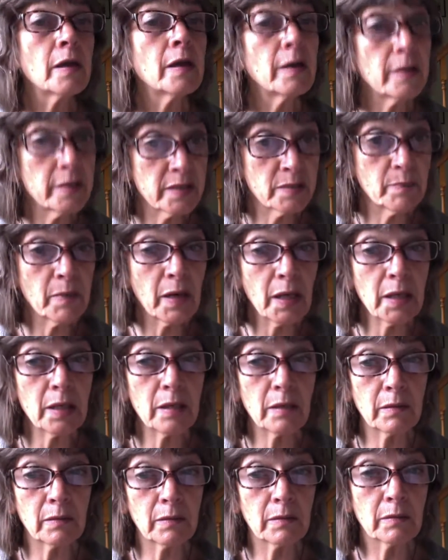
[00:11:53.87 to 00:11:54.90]
is
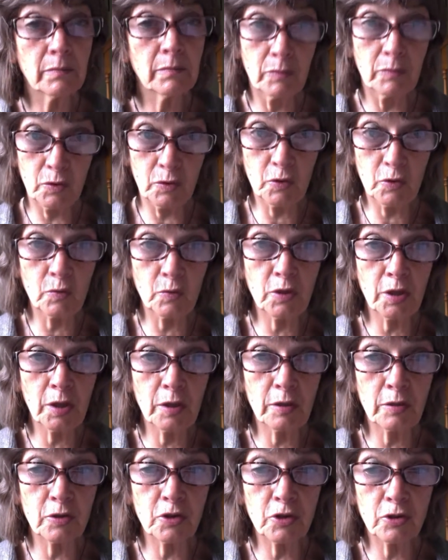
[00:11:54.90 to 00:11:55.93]
mine. Don't
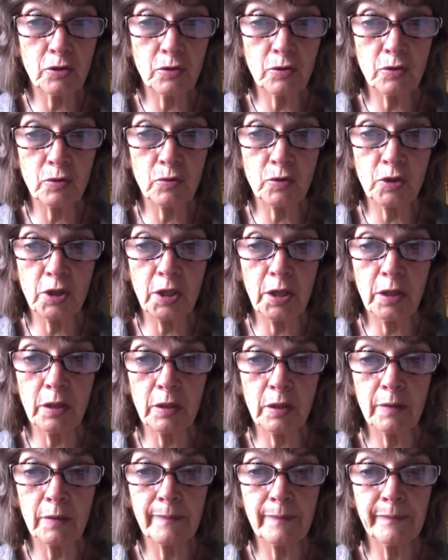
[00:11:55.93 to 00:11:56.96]
touch, don't take.